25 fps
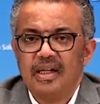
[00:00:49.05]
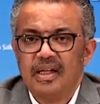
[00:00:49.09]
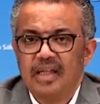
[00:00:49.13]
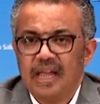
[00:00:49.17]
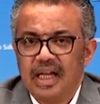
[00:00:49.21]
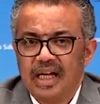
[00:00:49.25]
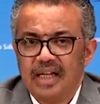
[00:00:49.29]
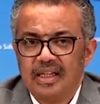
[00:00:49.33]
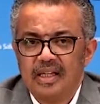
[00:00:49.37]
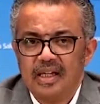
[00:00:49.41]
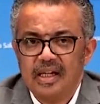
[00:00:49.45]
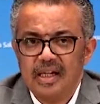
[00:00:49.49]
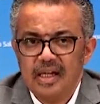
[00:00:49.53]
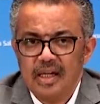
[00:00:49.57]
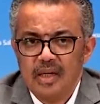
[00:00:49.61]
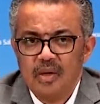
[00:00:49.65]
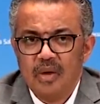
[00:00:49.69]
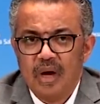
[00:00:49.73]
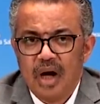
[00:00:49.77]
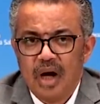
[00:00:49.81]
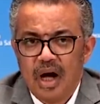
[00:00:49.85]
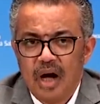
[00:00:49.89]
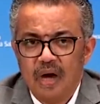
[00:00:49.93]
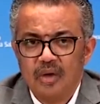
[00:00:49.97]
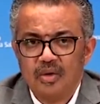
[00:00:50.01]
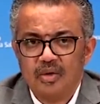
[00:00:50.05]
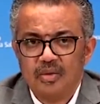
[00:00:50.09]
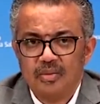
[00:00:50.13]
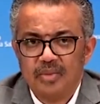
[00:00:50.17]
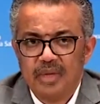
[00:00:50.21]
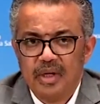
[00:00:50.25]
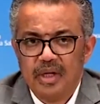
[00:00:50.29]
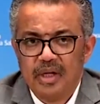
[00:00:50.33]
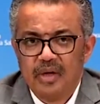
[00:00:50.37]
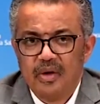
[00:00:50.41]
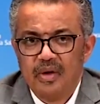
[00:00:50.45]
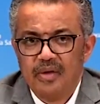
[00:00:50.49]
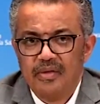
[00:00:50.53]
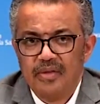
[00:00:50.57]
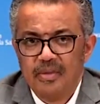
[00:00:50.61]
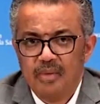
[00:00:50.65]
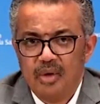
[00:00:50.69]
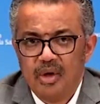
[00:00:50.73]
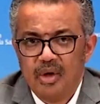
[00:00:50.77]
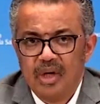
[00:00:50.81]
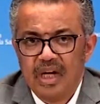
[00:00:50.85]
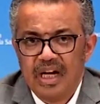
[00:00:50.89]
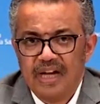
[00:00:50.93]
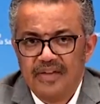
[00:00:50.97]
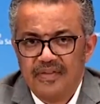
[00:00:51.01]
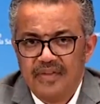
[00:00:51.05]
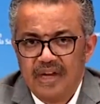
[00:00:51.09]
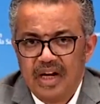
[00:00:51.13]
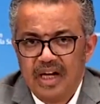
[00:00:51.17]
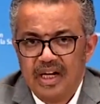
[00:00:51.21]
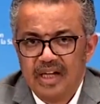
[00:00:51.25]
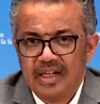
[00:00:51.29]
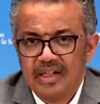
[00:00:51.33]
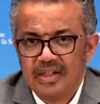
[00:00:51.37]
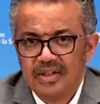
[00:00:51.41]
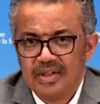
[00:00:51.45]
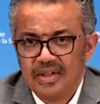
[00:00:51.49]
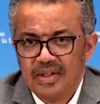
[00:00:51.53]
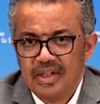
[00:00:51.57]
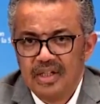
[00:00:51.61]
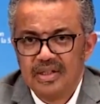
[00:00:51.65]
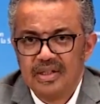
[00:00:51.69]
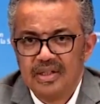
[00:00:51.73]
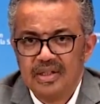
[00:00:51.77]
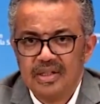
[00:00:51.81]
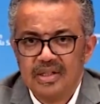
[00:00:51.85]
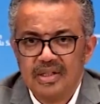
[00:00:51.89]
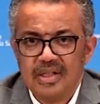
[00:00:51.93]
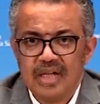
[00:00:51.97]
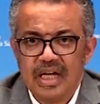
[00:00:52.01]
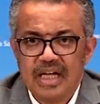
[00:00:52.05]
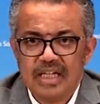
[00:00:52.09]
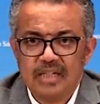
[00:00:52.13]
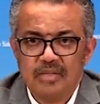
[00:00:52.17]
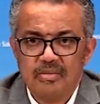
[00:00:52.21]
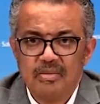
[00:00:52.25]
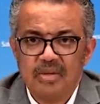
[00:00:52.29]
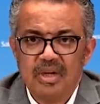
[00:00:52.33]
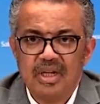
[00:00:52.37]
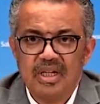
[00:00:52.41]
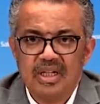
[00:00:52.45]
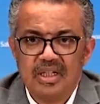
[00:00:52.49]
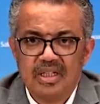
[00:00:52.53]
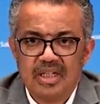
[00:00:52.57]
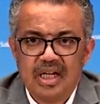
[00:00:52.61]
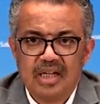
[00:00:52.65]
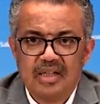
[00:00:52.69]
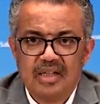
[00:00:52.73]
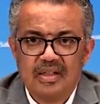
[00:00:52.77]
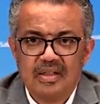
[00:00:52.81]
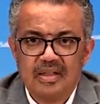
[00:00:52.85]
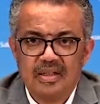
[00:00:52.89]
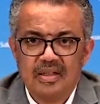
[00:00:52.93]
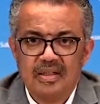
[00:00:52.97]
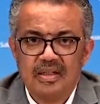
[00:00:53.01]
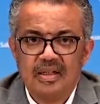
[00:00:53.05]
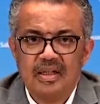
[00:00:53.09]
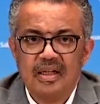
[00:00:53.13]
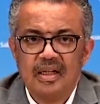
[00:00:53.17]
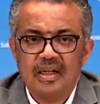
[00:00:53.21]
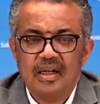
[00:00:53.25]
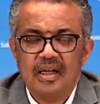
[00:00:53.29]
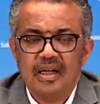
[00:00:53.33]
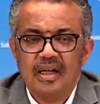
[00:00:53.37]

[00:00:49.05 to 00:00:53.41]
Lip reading: that a new outbreak of Ebola virus disease has been detected